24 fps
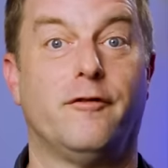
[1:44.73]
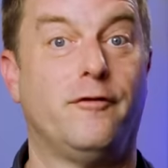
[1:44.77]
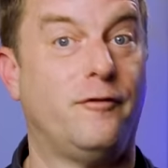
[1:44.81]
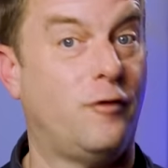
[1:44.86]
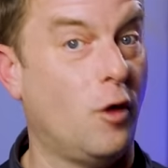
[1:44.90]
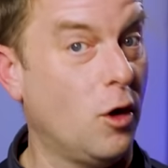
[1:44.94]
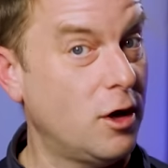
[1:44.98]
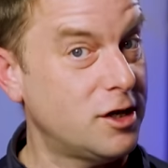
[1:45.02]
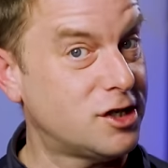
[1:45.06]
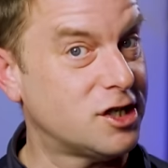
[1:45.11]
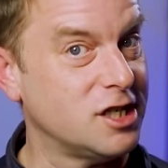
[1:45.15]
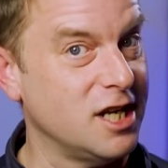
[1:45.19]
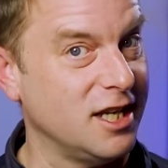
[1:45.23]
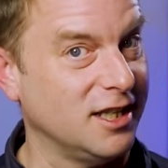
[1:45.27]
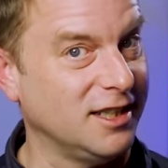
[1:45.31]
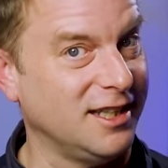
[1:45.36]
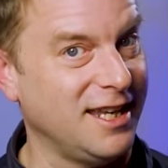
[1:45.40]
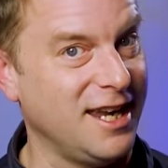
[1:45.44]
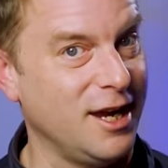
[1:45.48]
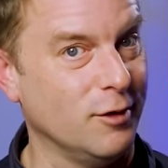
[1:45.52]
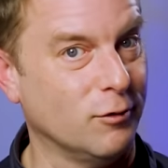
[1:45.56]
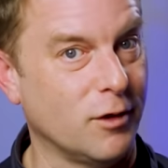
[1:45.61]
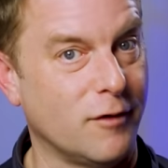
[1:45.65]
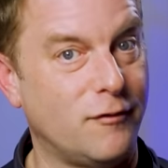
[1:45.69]

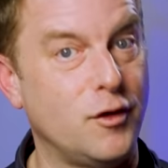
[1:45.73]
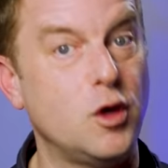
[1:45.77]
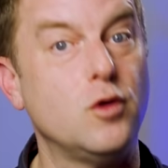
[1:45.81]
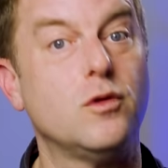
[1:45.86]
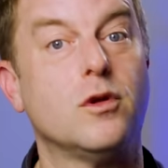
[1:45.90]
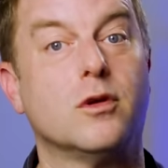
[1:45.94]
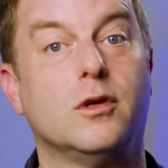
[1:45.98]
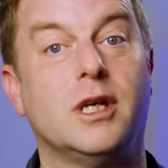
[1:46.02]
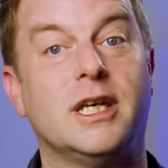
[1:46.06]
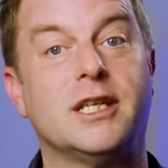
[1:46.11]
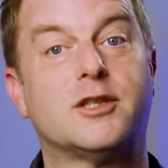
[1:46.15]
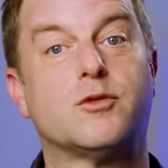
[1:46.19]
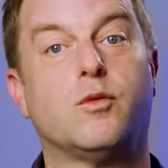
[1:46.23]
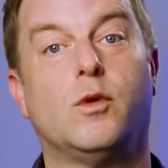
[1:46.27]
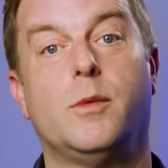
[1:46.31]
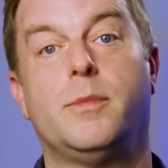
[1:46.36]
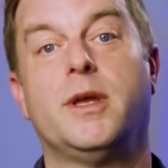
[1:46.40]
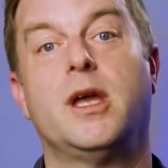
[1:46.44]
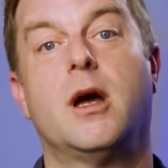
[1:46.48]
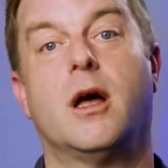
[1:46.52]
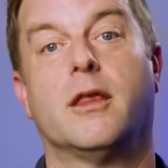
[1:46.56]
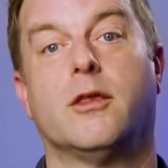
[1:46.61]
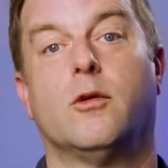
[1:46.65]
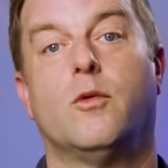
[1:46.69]
Fortunately, review units will
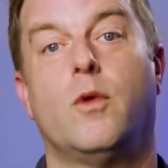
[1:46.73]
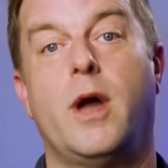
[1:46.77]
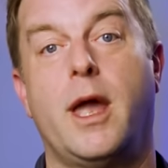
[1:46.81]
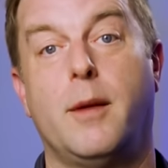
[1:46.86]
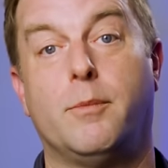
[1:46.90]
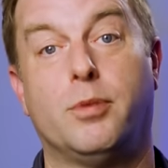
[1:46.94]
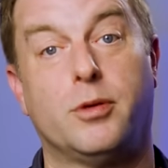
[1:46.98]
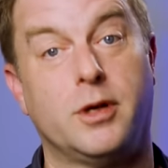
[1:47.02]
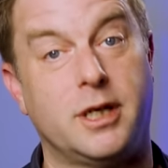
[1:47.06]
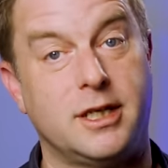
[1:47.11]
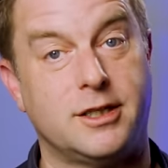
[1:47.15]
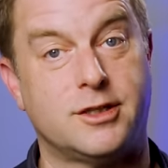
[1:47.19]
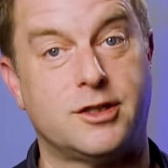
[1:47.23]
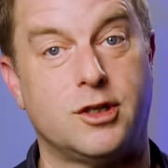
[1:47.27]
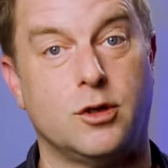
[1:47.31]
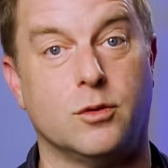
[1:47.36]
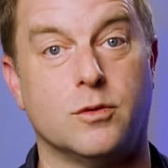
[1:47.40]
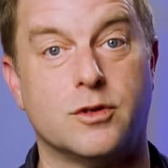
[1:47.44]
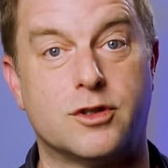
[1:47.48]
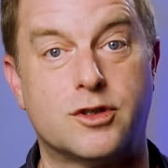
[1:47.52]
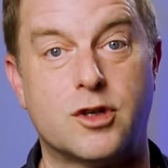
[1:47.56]
be on the way pretty soon,